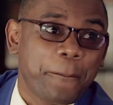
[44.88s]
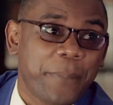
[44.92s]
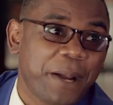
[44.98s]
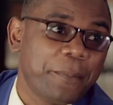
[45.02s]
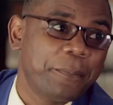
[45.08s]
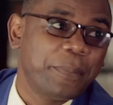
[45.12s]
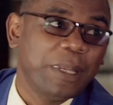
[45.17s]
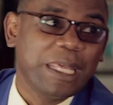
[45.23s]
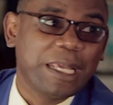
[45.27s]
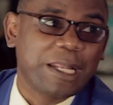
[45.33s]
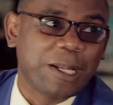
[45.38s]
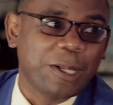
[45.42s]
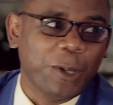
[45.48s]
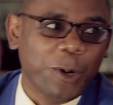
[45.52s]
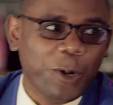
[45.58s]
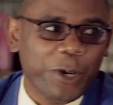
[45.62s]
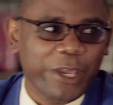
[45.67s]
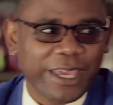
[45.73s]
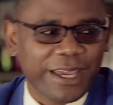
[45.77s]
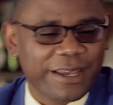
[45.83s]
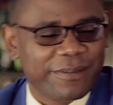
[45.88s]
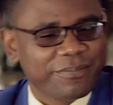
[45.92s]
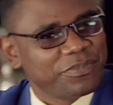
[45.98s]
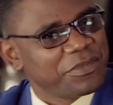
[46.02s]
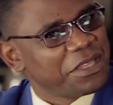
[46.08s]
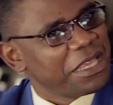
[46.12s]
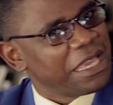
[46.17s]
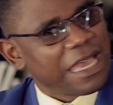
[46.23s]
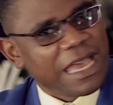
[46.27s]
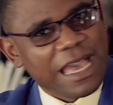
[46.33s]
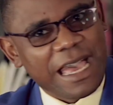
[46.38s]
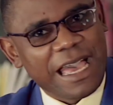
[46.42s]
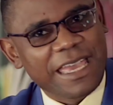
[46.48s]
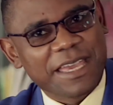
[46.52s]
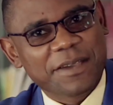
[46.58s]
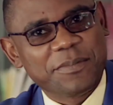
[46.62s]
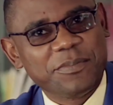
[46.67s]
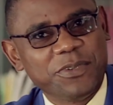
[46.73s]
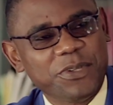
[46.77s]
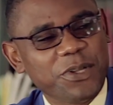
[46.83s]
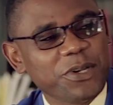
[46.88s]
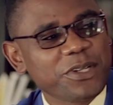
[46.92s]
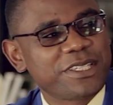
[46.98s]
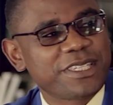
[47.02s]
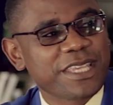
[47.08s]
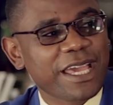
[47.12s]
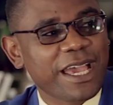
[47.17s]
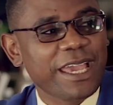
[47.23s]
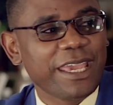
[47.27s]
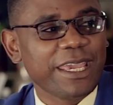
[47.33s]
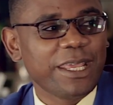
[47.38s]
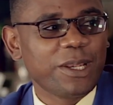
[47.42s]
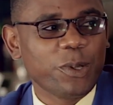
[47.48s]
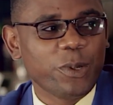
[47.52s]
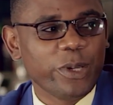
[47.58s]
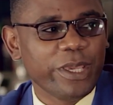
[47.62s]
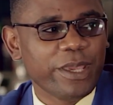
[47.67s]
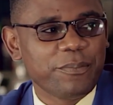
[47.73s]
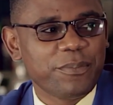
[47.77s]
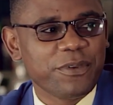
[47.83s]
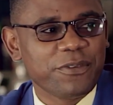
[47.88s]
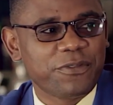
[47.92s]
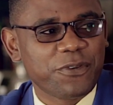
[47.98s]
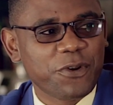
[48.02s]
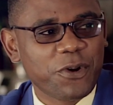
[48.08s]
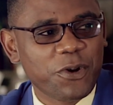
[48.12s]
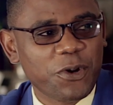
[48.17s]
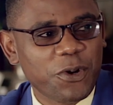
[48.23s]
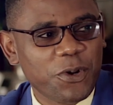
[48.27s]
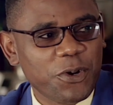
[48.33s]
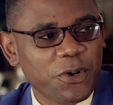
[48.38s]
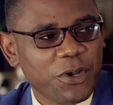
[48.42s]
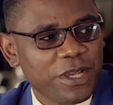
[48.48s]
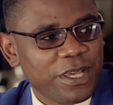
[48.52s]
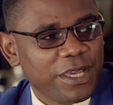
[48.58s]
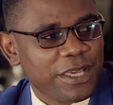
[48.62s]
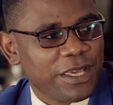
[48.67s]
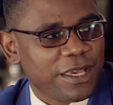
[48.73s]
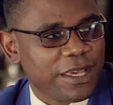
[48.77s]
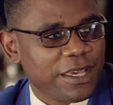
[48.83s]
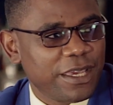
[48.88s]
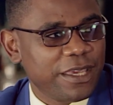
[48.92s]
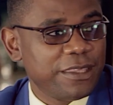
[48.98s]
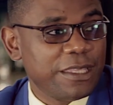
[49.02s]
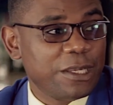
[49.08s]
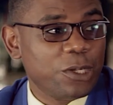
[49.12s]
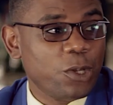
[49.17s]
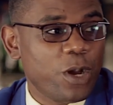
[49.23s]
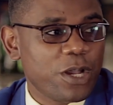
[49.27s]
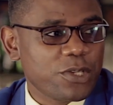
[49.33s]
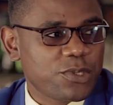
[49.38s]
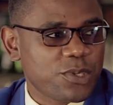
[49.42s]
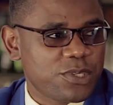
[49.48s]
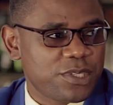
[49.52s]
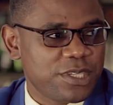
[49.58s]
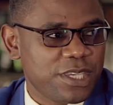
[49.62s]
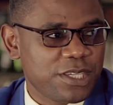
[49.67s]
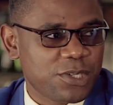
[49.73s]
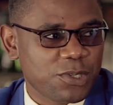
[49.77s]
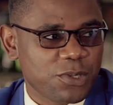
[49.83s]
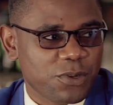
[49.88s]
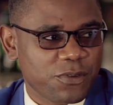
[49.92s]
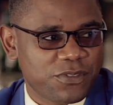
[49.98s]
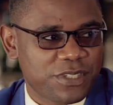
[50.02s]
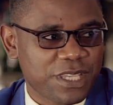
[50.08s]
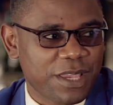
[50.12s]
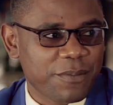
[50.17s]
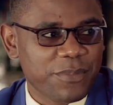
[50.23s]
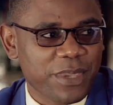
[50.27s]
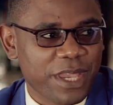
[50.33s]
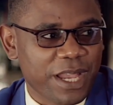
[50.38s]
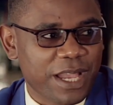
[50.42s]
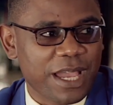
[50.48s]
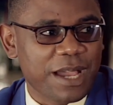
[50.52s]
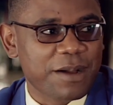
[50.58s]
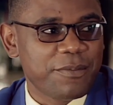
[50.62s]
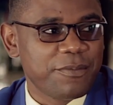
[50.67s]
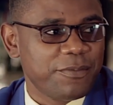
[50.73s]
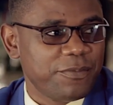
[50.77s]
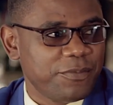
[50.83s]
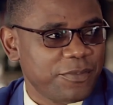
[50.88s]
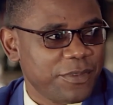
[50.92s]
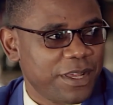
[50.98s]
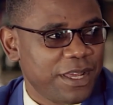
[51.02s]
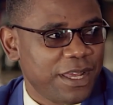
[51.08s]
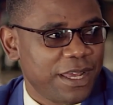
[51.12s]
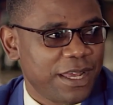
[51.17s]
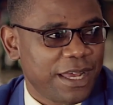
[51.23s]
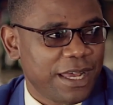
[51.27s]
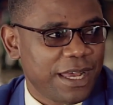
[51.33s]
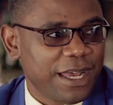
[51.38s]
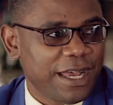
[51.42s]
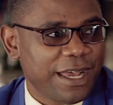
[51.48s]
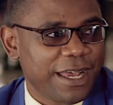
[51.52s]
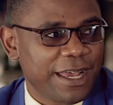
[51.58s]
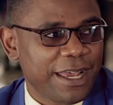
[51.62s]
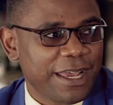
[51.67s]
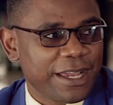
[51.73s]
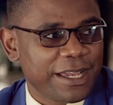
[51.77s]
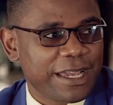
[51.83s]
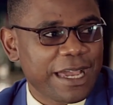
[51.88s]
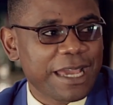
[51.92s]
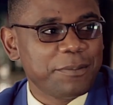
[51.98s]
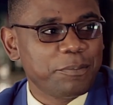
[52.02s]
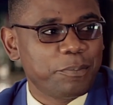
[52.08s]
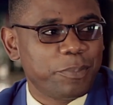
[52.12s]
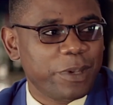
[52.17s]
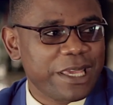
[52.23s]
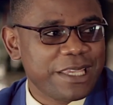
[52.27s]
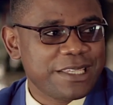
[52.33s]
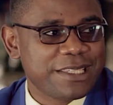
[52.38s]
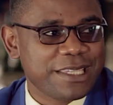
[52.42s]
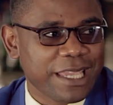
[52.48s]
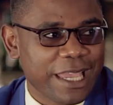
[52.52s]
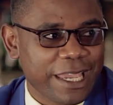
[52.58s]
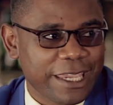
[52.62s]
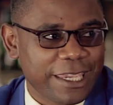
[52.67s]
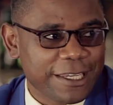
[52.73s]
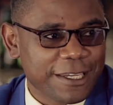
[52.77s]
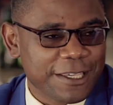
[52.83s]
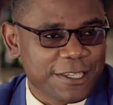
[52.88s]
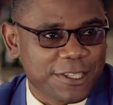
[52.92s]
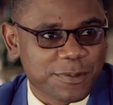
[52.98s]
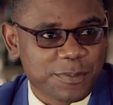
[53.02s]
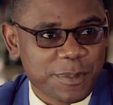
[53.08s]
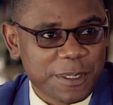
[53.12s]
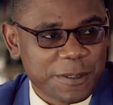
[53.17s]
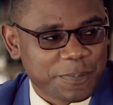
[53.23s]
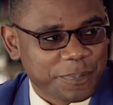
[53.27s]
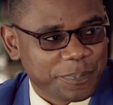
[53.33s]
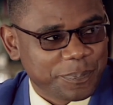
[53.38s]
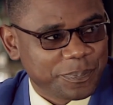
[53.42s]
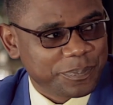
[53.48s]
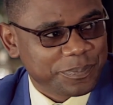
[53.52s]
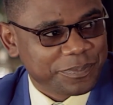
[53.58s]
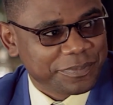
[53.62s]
a public lawyer. I am not a lawyer before the Law Association of Zambia come gun blazing against me.